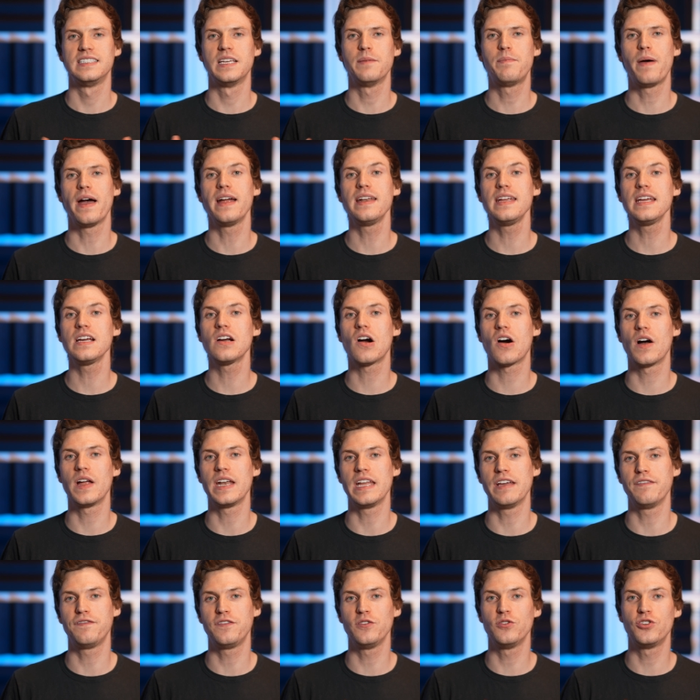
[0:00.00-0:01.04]
Depending on
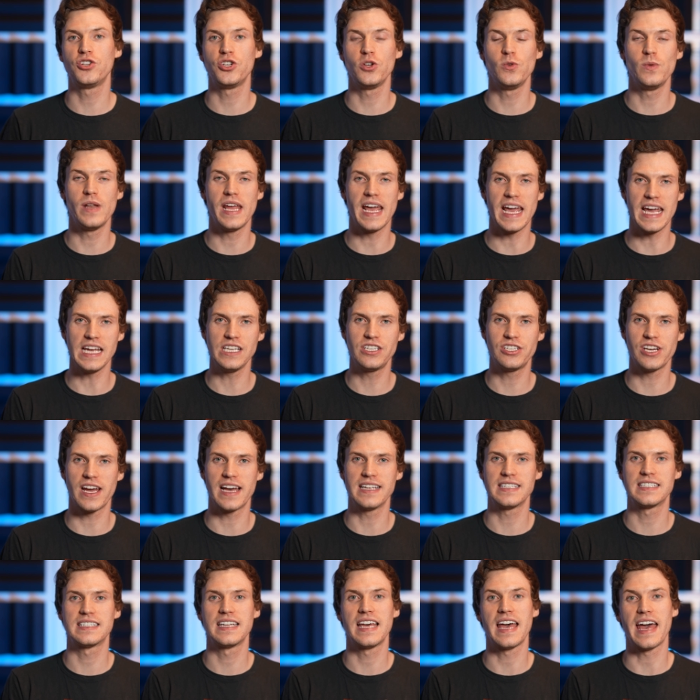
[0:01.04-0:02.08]
if you shoot
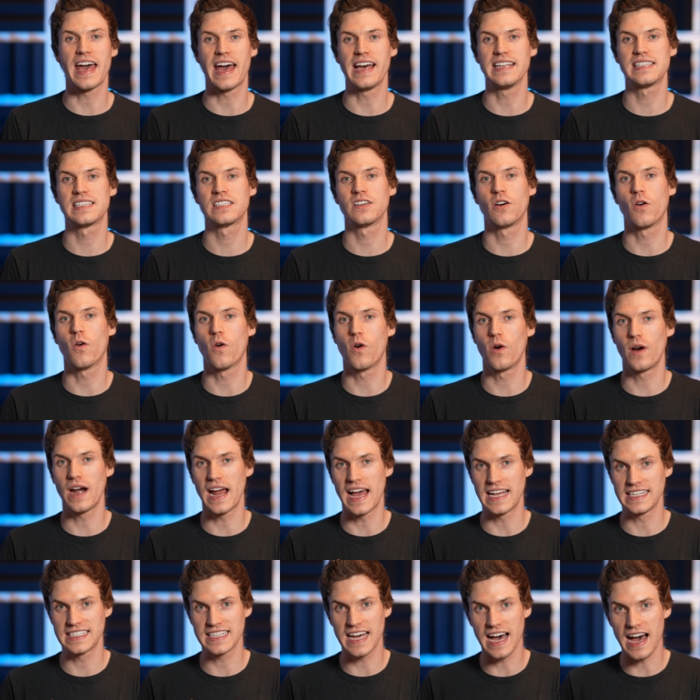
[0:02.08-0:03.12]
HS, S, or
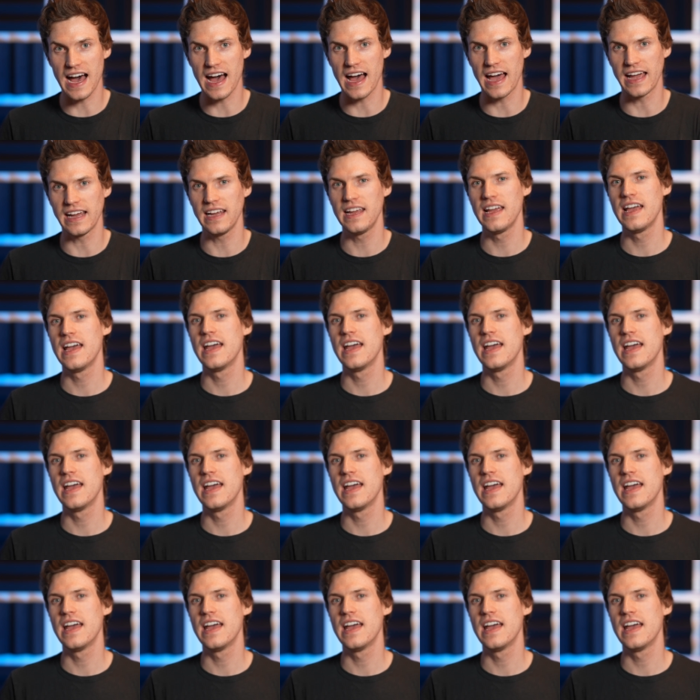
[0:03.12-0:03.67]
SI,